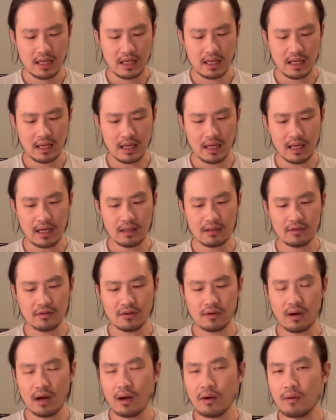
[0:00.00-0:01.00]
and
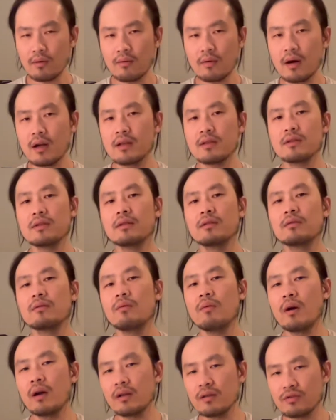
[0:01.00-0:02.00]
so I wasn't
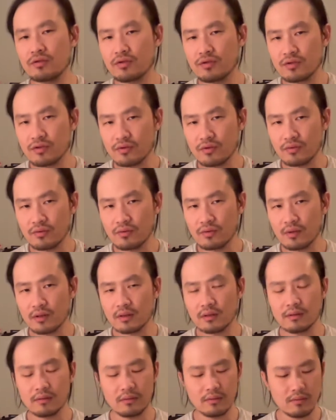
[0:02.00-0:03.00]
quite
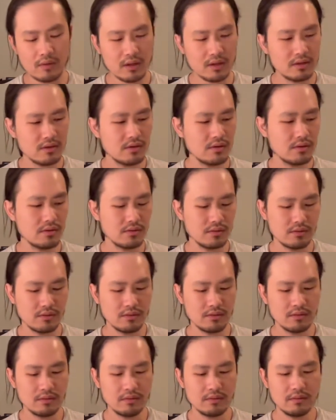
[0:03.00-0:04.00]
sure what
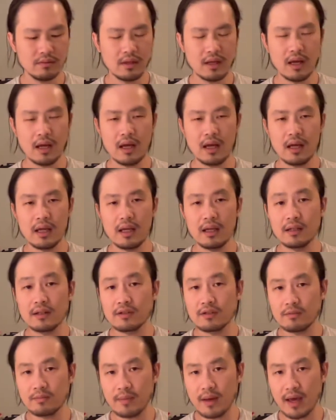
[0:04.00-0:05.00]
to
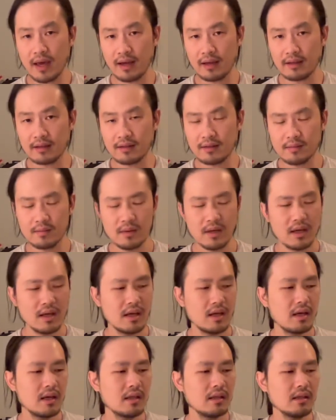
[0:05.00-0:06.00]
expect.
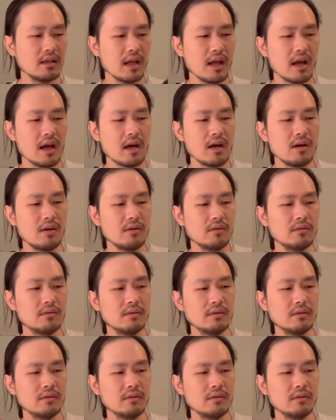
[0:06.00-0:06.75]
Now,